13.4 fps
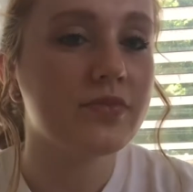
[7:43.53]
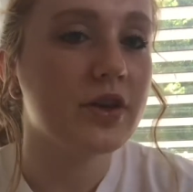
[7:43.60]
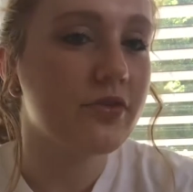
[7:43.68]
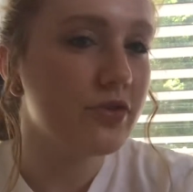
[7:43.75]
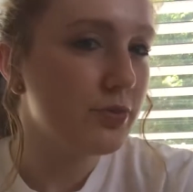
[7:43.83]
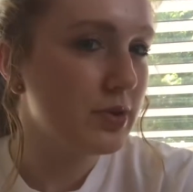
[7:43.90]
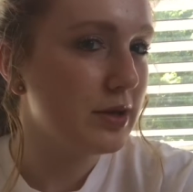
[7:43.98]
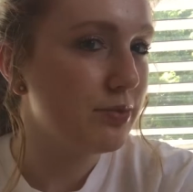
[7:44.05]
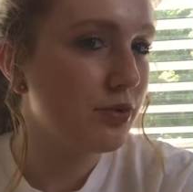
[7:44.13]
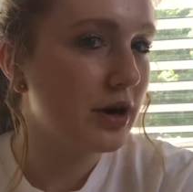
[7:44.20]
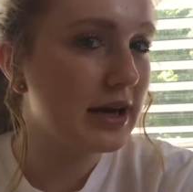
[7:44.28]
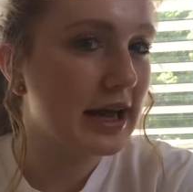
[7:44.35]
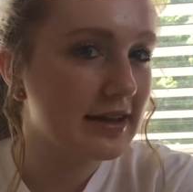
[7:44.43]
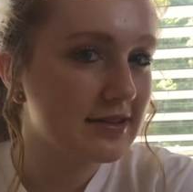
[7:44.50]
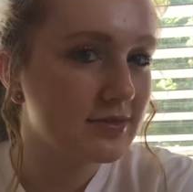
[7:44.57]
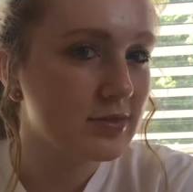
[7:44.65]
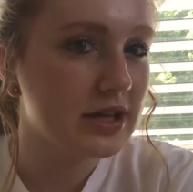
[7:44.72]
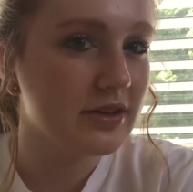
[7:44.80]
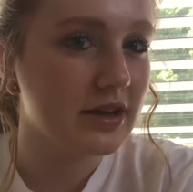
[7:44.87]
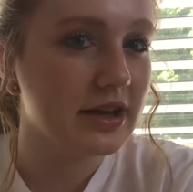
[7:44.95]
a few people had asked
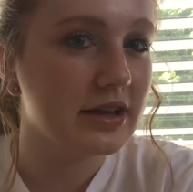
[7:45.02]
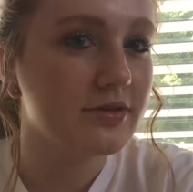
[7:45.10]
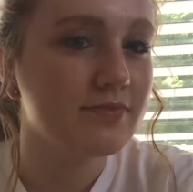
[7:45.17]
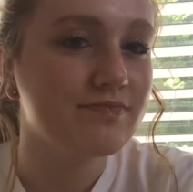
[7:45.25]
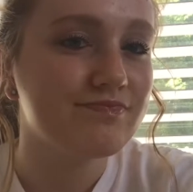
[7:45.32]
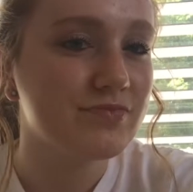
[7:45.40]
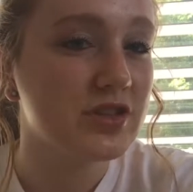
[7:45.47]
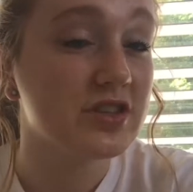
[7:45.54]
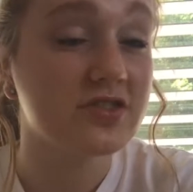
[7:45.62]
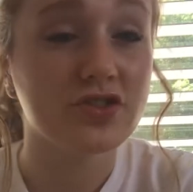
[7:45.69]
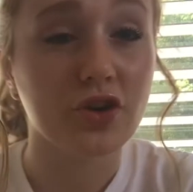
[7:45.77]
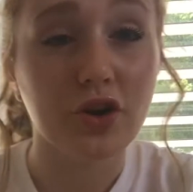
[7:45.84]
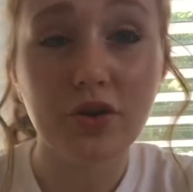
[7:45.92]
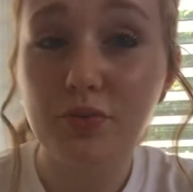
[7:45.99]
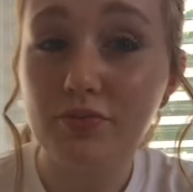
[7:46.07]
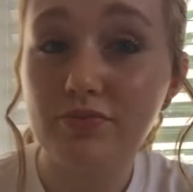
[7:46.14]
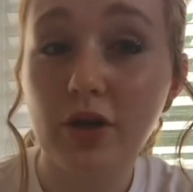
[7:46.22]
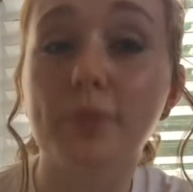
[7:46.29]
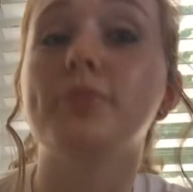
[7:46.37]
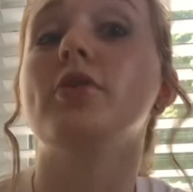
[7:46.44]
me like to start
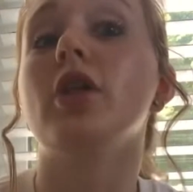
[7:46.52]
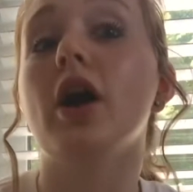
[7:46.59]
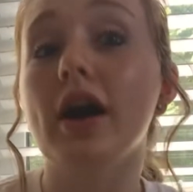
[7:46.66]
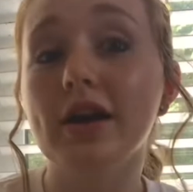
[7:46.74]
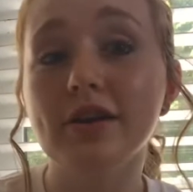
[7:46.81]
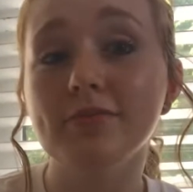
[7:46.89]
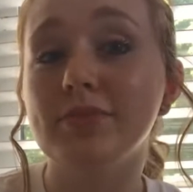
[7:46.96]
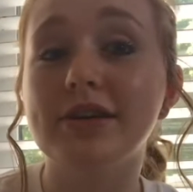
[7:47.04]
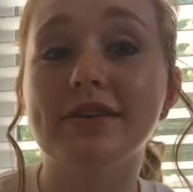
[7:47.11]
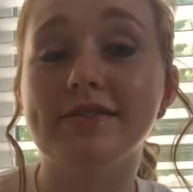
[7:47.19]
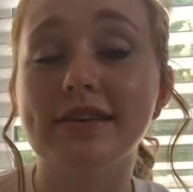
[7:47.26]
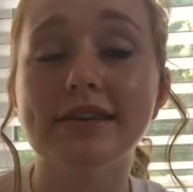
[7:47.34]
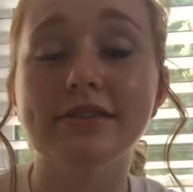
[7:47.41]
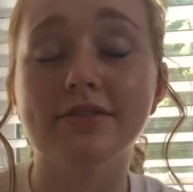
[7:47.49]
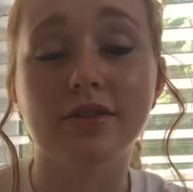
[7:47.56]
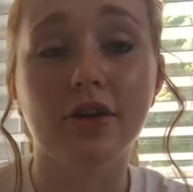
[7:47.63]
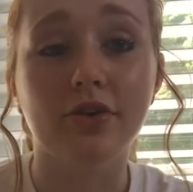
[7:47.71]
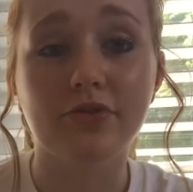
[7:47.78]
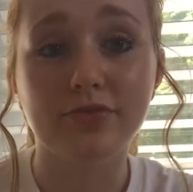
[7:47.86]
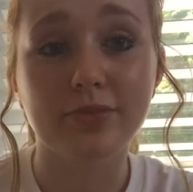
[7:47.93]
a blog because they
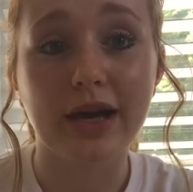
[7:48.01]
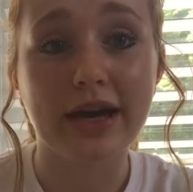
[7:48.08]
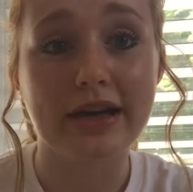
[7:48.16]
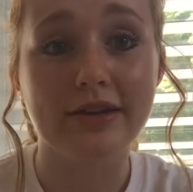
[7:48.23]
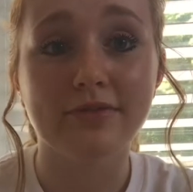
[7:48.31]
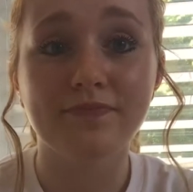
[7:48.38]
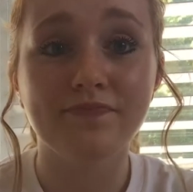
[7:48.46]
loved my